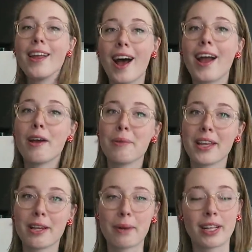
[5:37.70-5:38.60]
and I have been
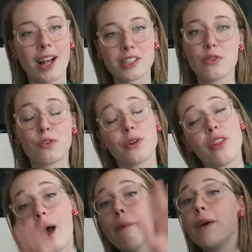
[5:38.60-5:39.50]
getting my glasses for
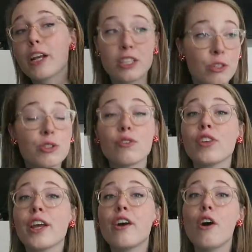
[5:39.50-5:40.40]
them
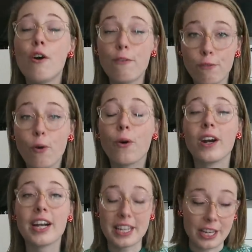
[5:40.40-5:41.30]
exclusively
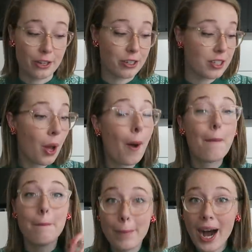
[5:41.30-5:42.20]
four years.
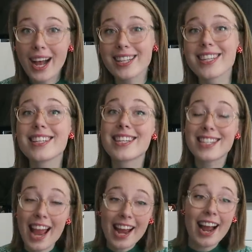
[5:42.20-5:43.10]
But
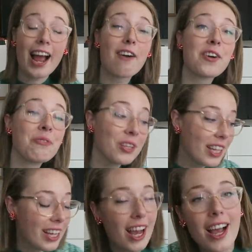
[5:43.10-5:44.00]
today I have a
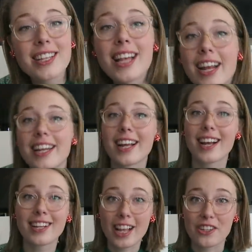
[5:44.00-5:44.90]
really exciting
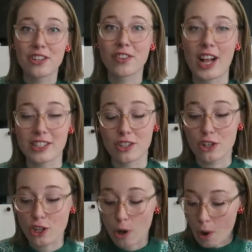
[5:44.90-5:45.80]
collection of glasses
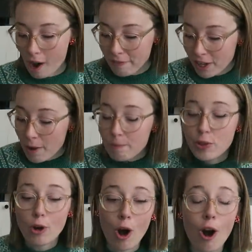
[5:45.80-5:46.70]
to show off.
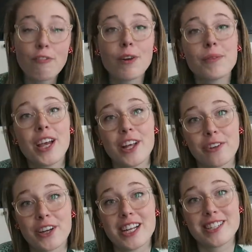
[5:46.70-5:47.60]
They're all from the
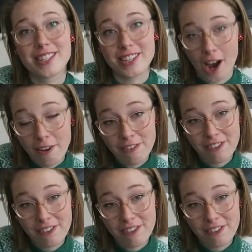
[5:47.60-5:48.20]
Hilary Duff